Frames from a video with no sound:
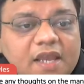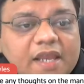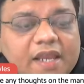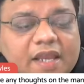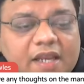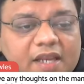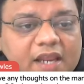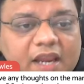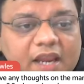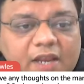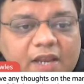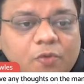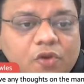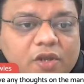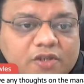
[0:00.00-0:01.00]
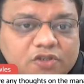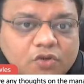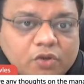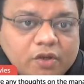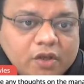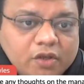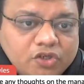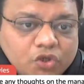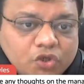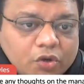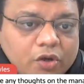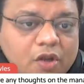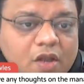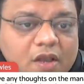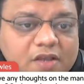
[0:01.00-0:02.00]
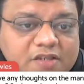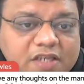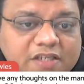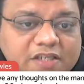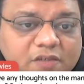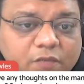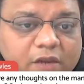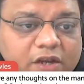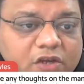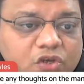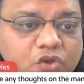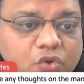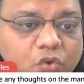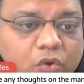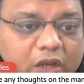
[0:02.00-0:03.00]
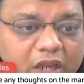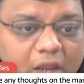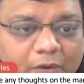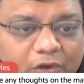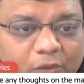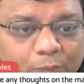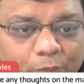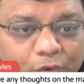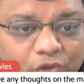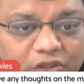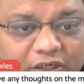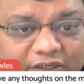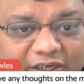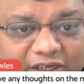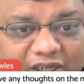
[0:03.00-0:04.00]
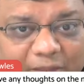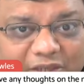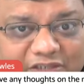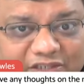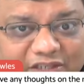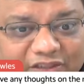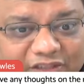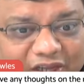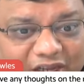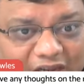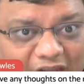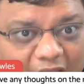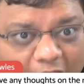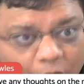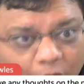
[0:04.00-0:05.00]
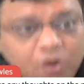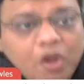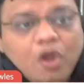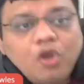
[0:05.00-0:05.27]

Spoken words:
in AWS on Azure, such as when do you recommend to put the database in the cloud?